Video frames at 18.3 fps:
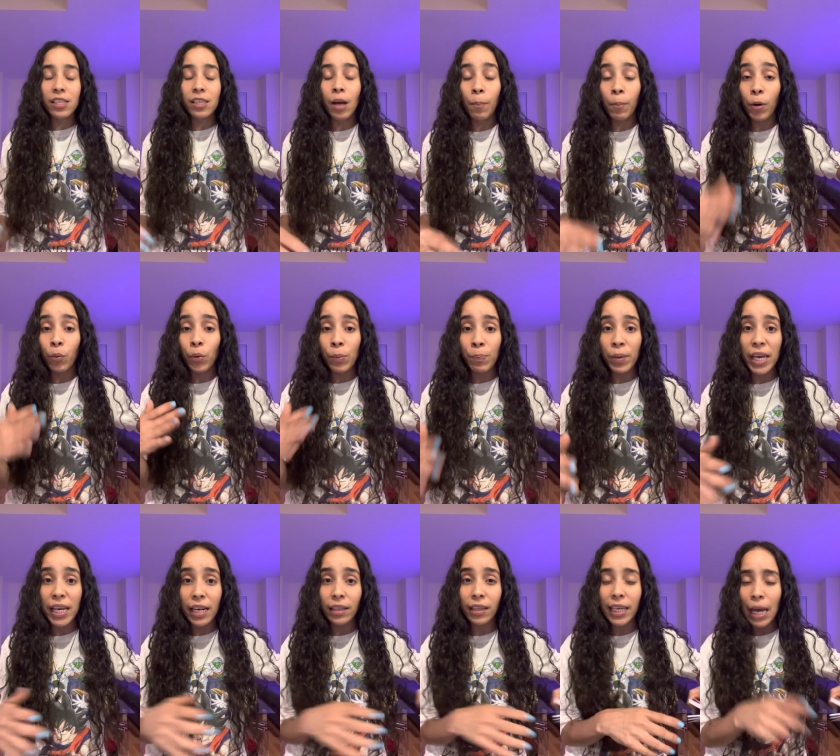number
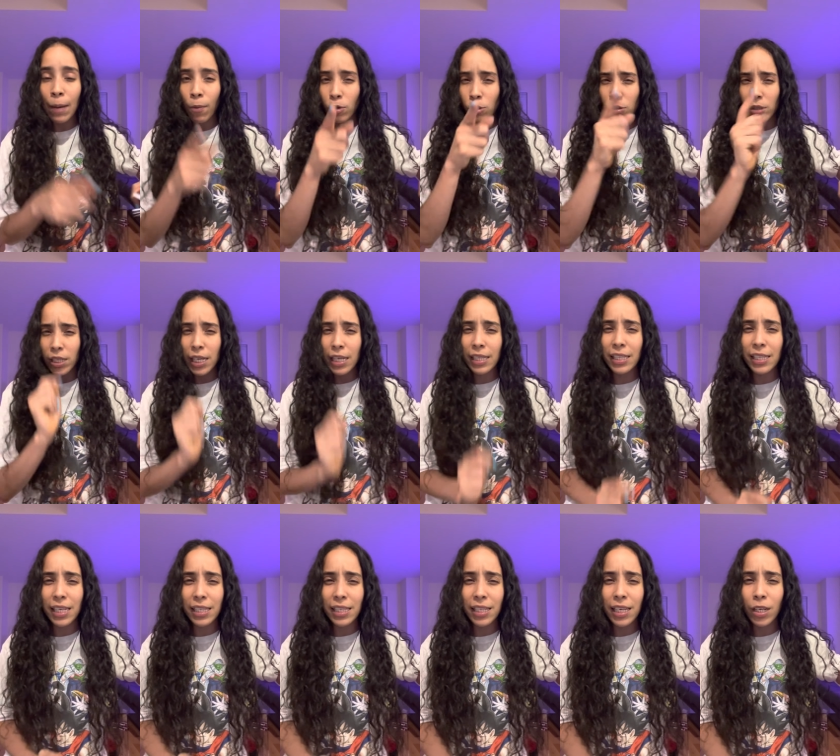repeatedly, I'm also seeing
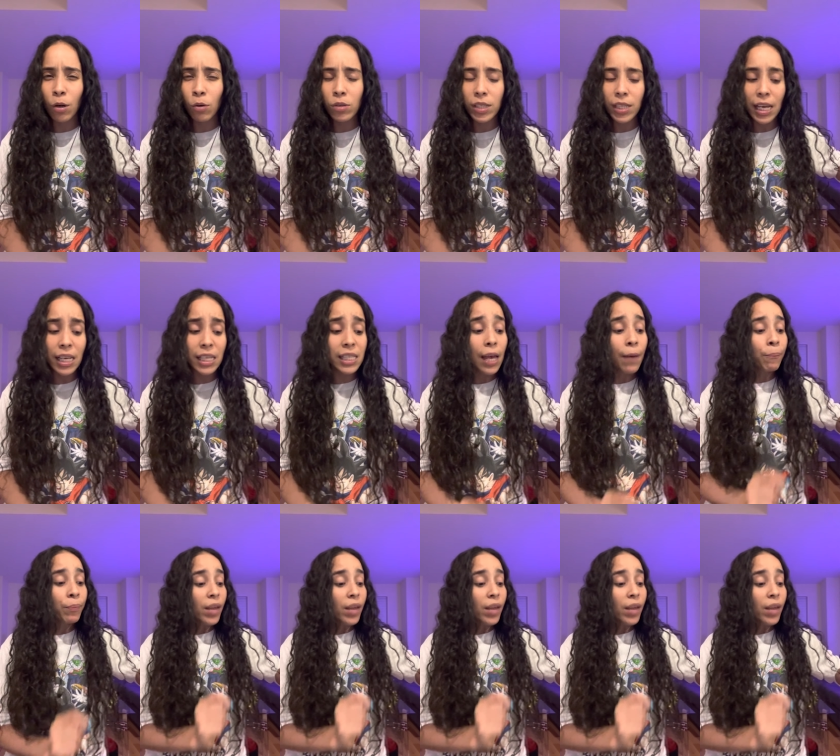1606.